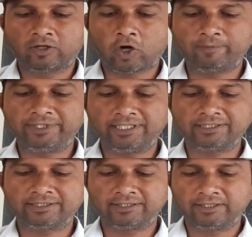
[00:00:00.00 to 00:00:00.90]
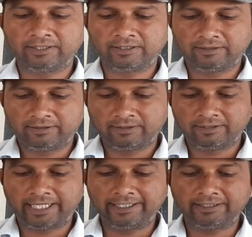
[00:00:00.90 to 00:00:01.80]
objects
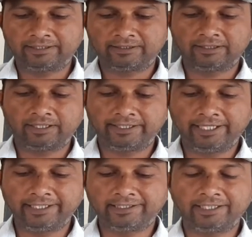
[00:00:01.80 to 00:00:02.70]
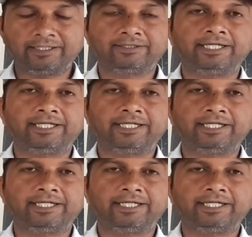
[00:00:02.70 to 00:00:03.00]
like eraser,